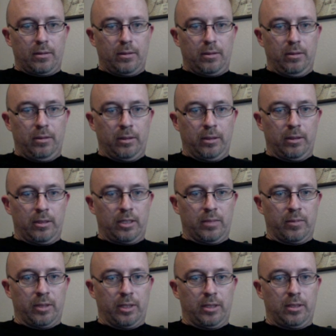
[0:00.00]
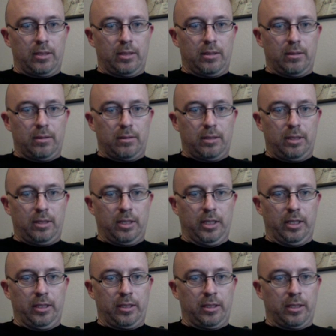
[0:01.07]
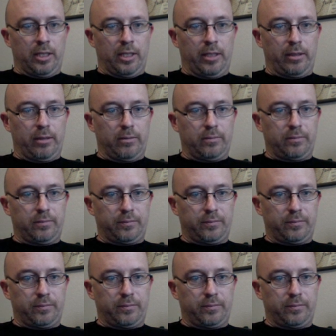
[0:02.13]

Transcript: 200 some odd cities in Idaho.